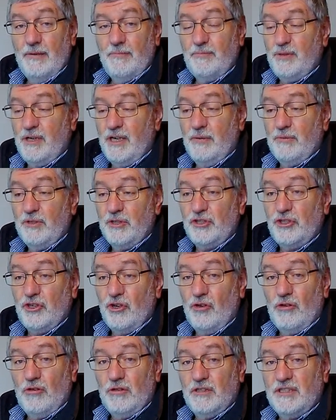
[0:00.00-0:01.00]
pretty much
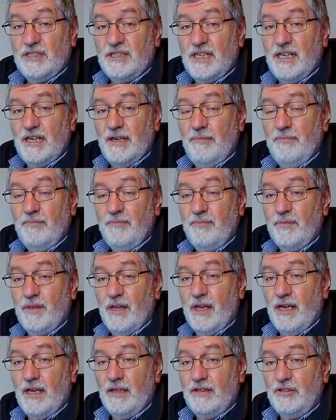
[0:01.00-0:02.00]
all the time.
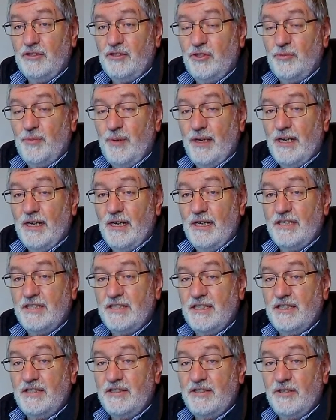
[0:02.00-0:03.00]
The droopy eye
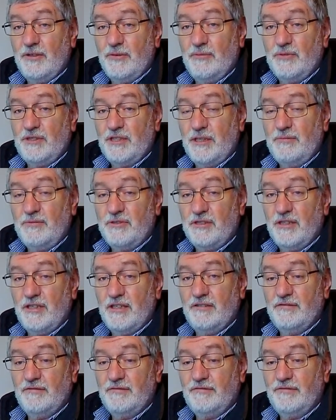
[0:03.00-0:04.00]
syndrome seems to
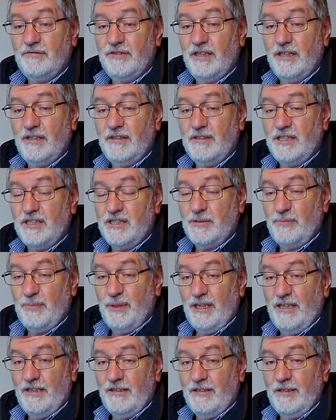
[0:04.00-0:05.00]
have
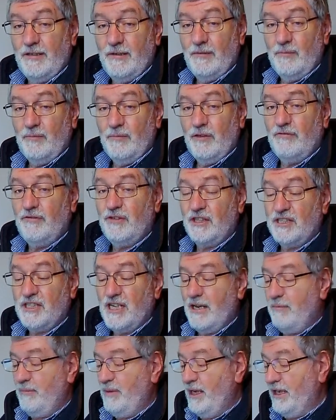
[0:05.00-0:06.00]
disappeared, for the
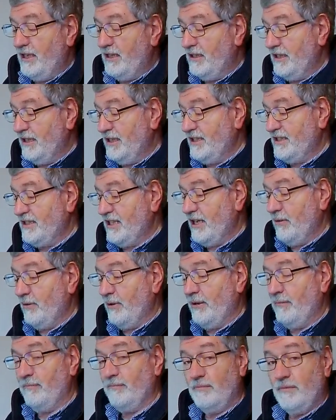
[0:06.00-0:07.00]
time being at least
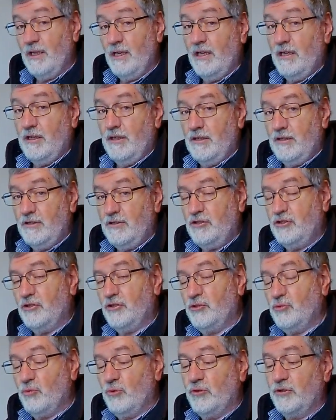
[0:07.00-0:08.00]
anyway,
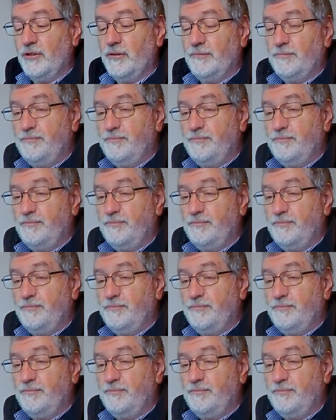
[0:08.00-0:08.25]
touch wood.